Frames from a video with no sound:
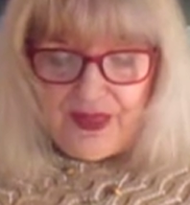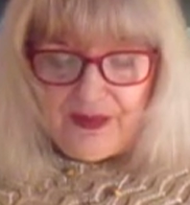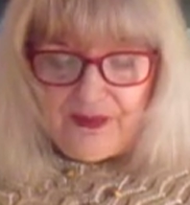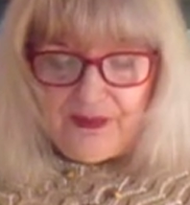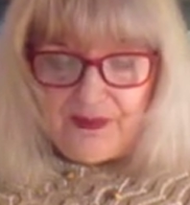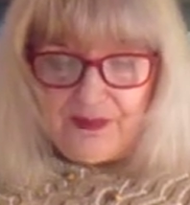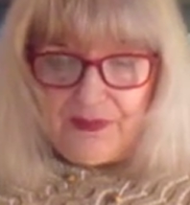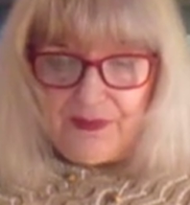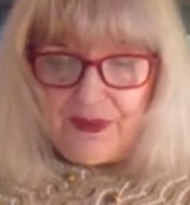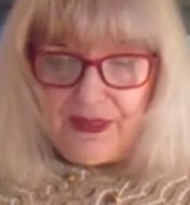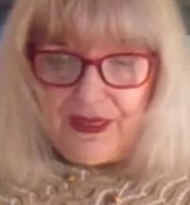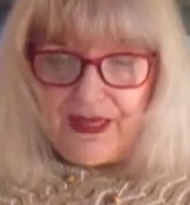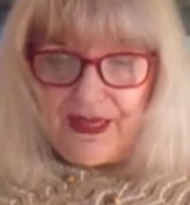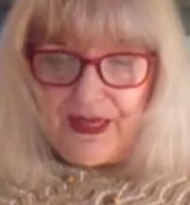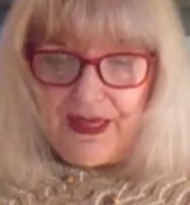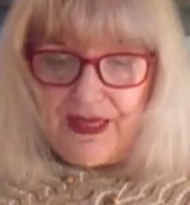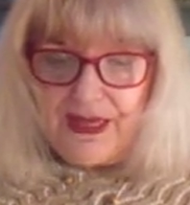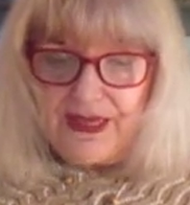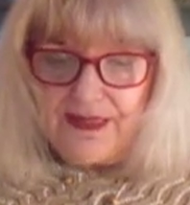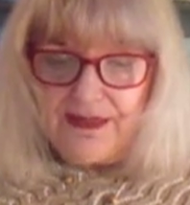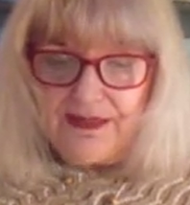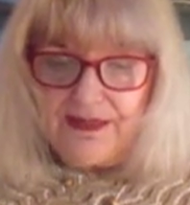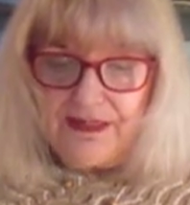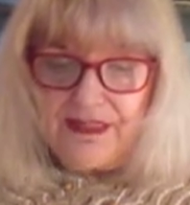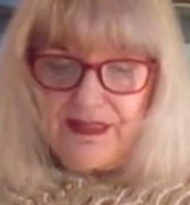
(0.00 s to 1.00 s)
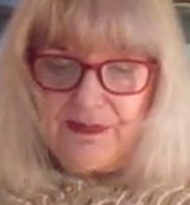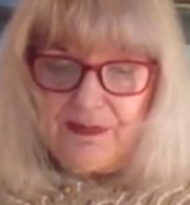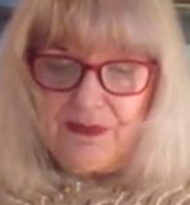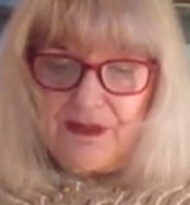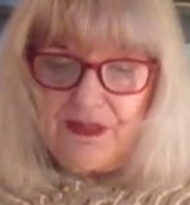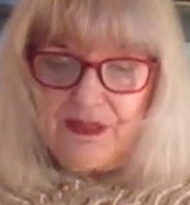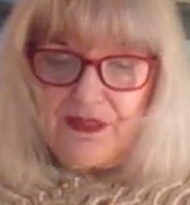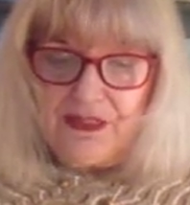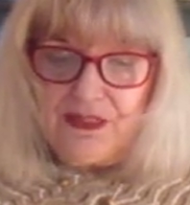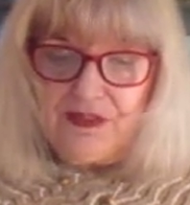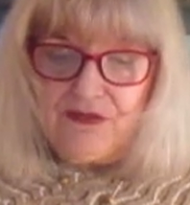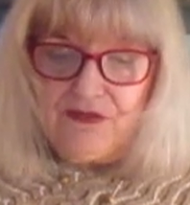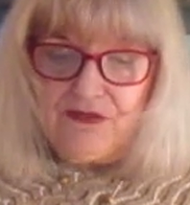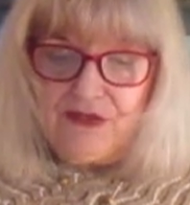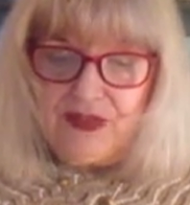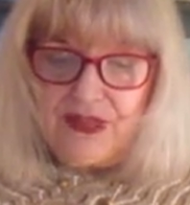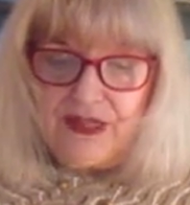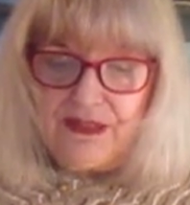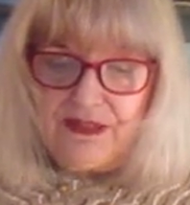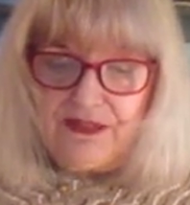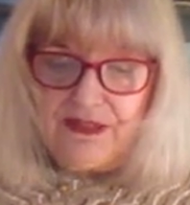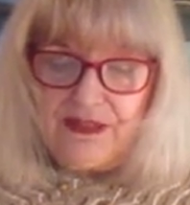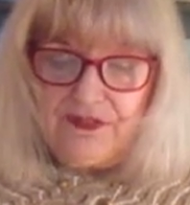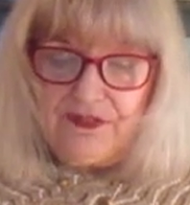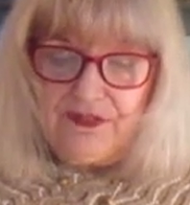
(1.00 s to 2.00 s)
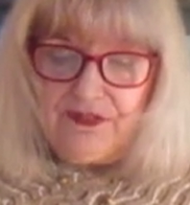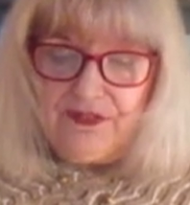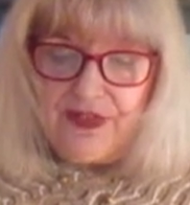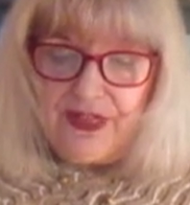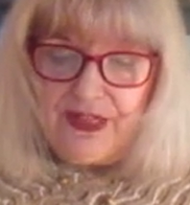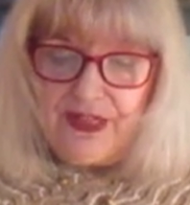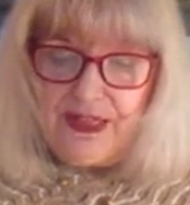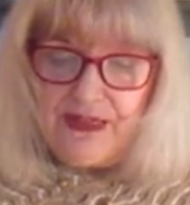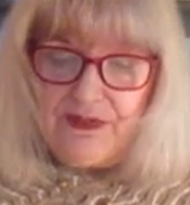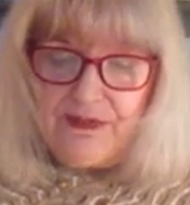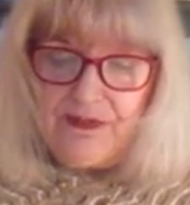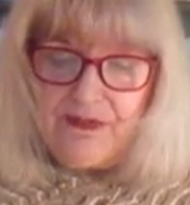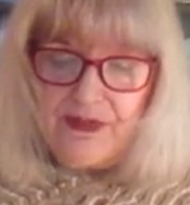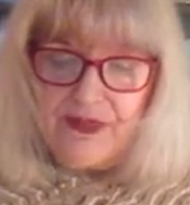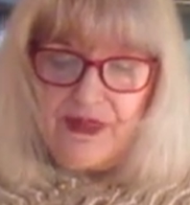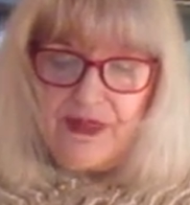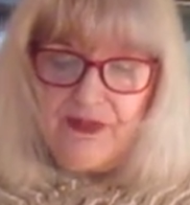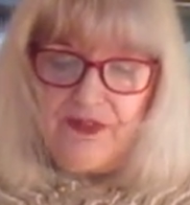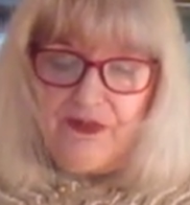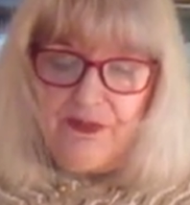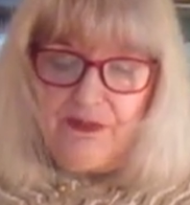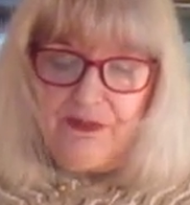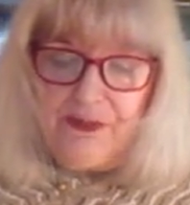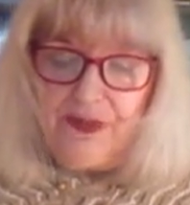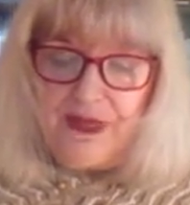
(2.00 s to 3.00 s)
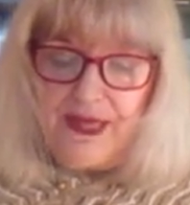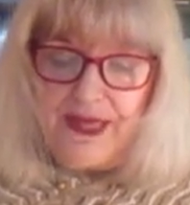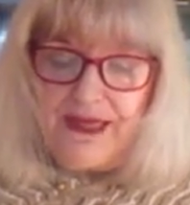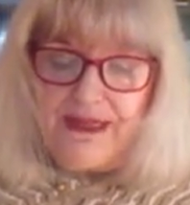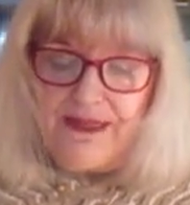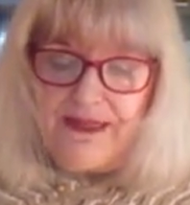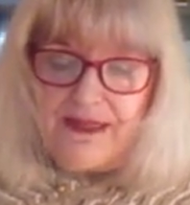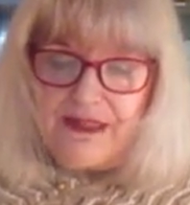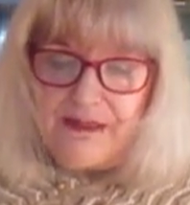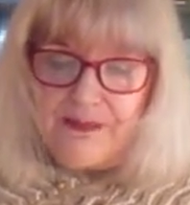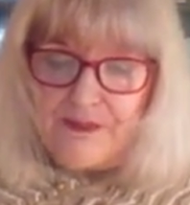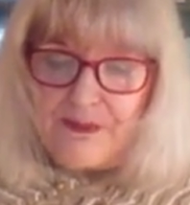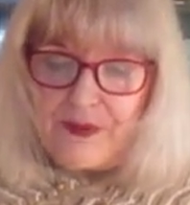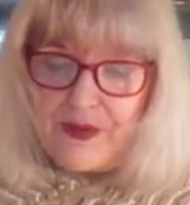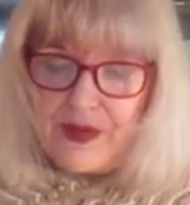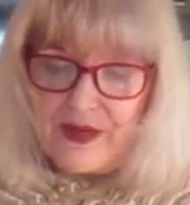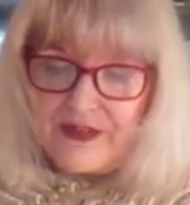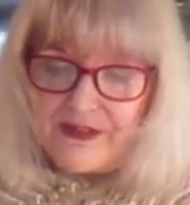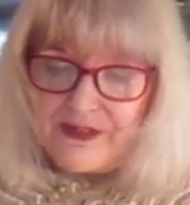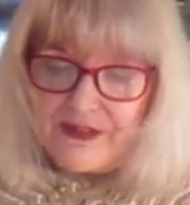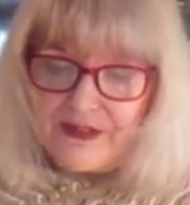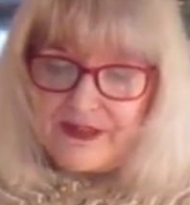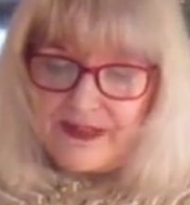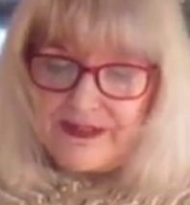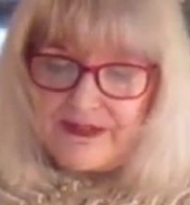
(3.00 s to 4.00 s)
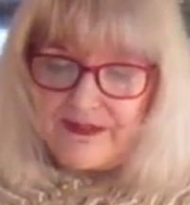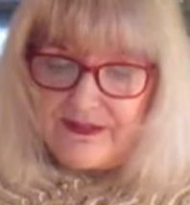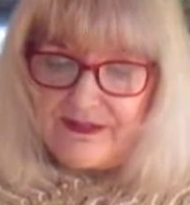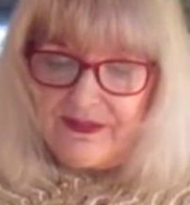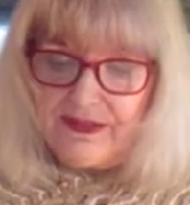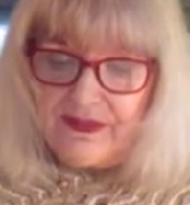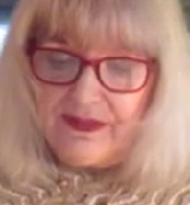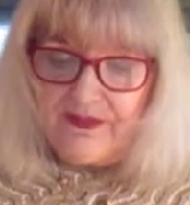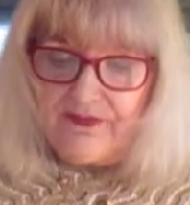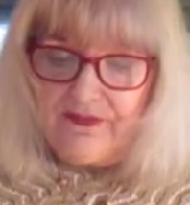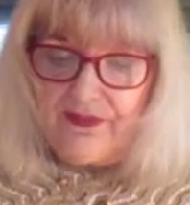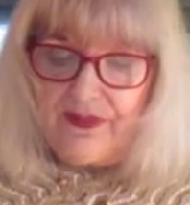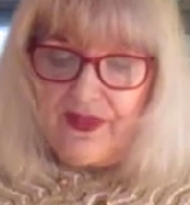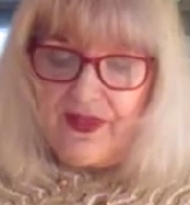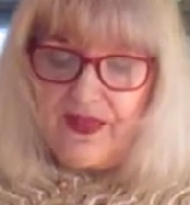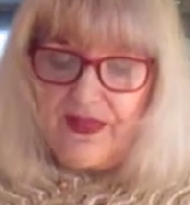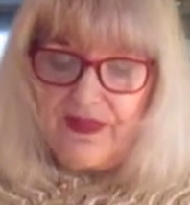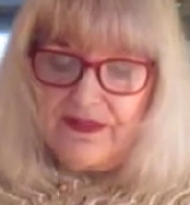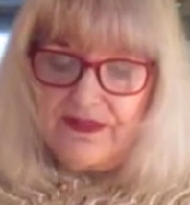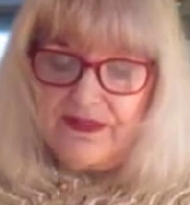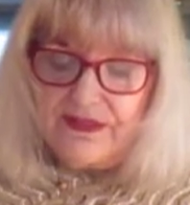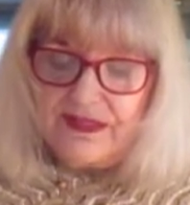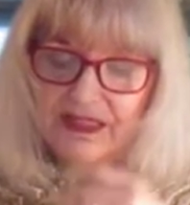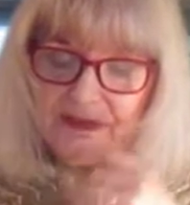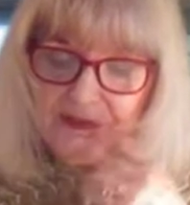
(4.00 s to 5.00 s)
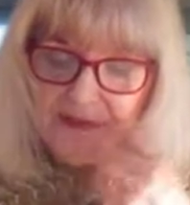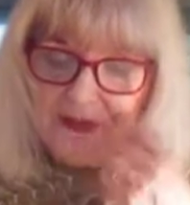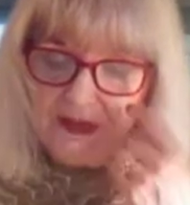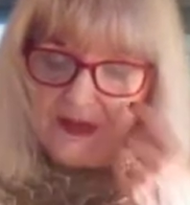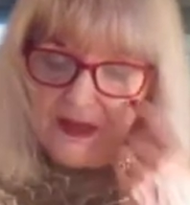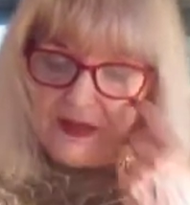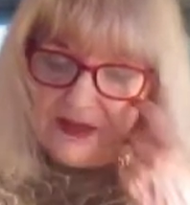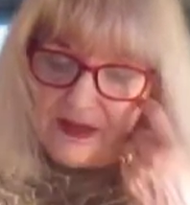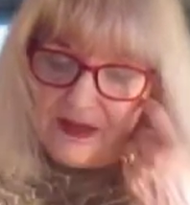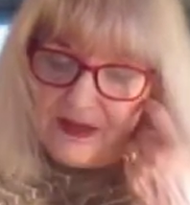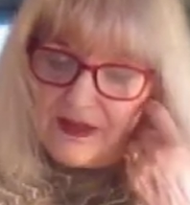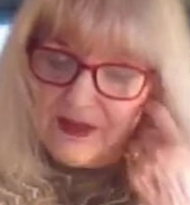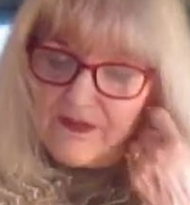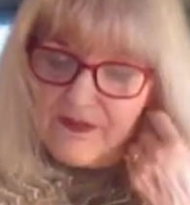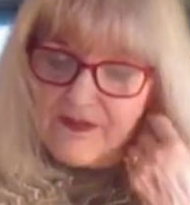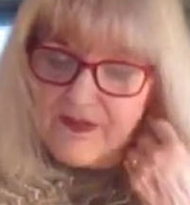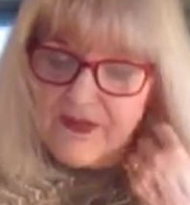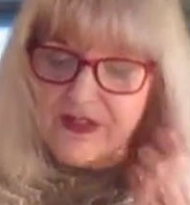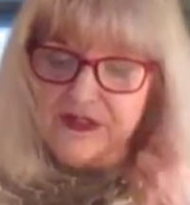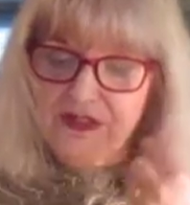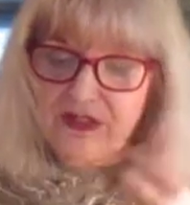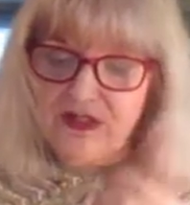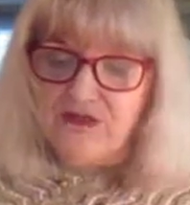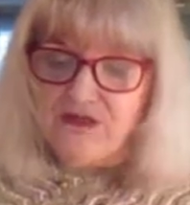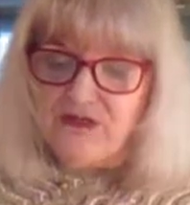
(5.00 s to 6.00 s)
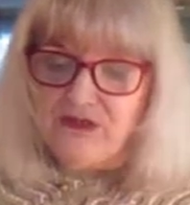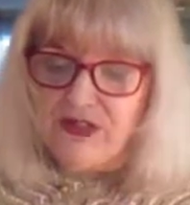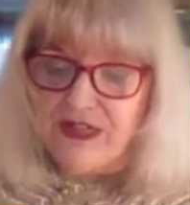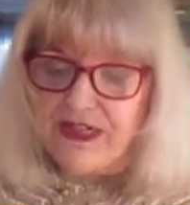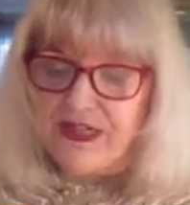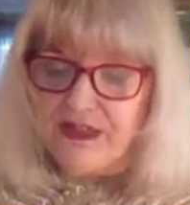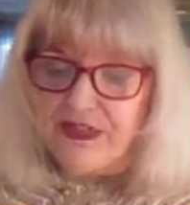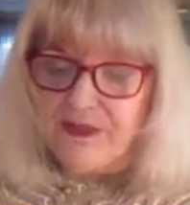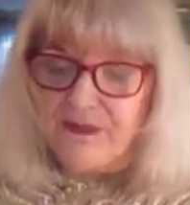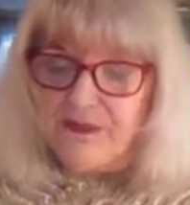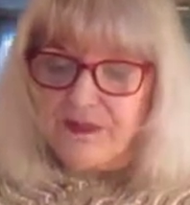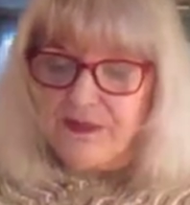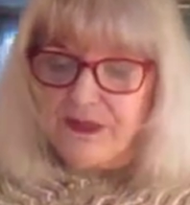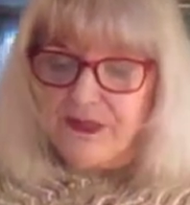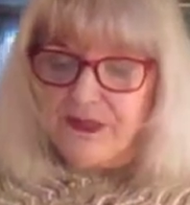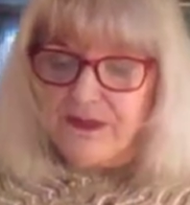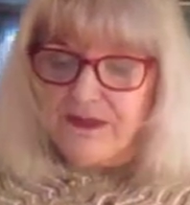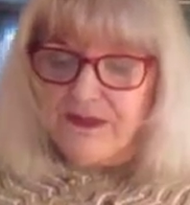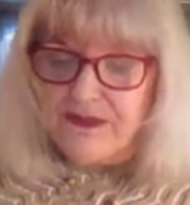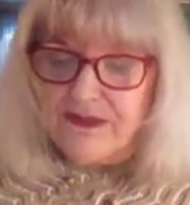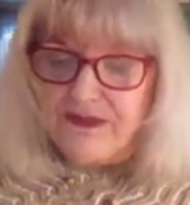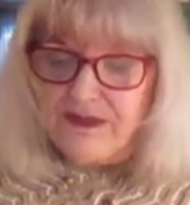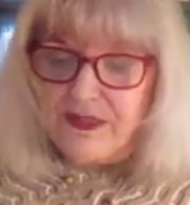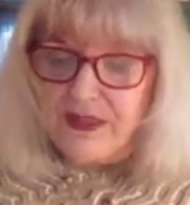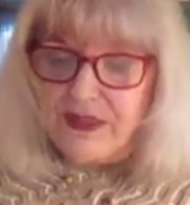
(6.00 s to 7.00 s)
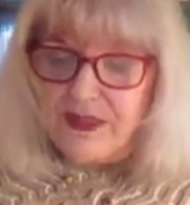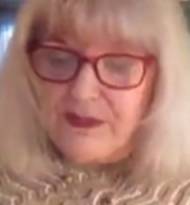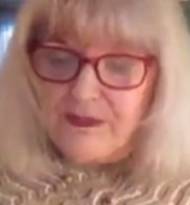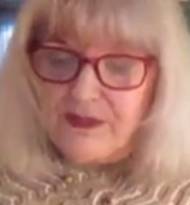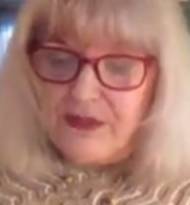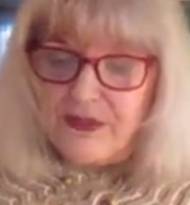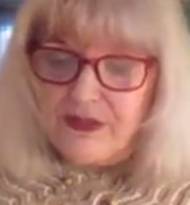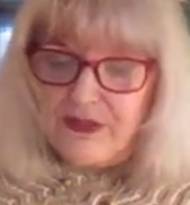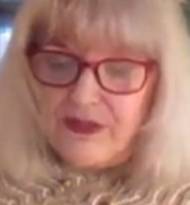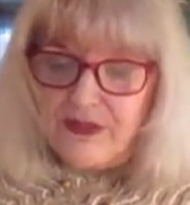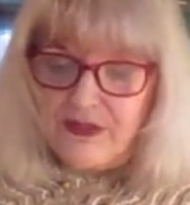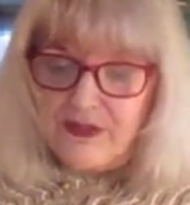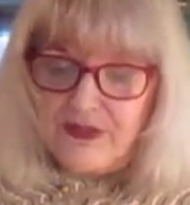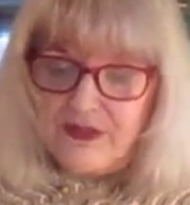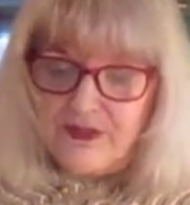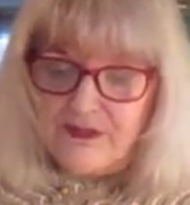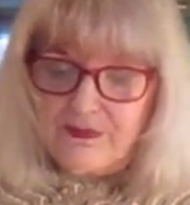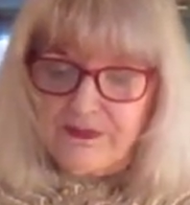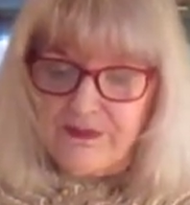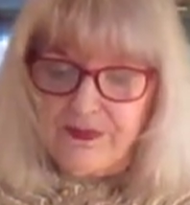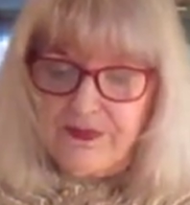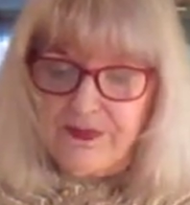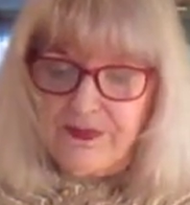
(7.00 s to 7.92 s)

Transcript: but my hand kept getting red and inflamed, and the black spider-like thing seemed alive as it wriggled up and down inside my arm,